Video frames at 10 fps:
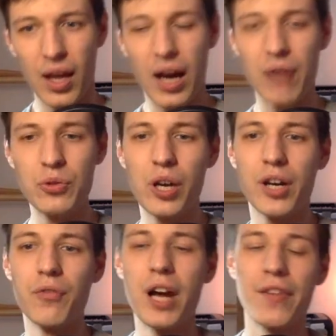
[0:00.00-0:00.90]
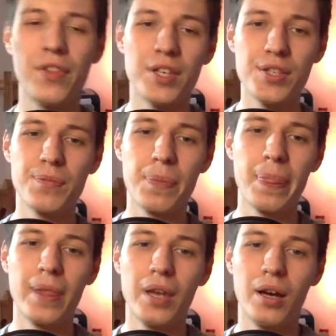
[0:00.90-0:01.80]
How do I correct this?
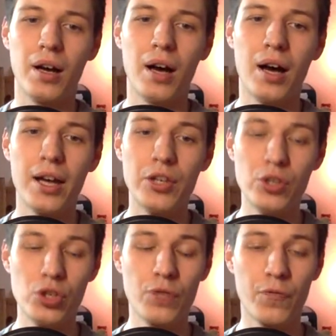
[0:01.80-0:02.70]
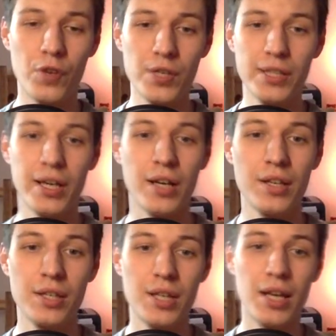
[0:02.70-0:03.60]
You should firstly
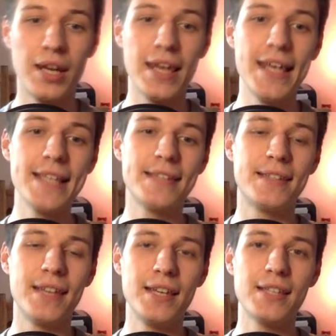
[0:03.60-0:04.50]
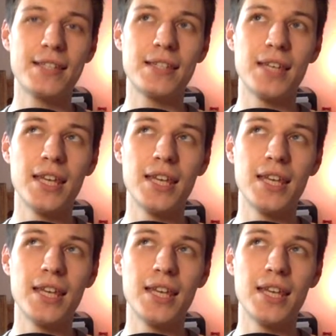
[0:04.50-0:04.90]
understand, is this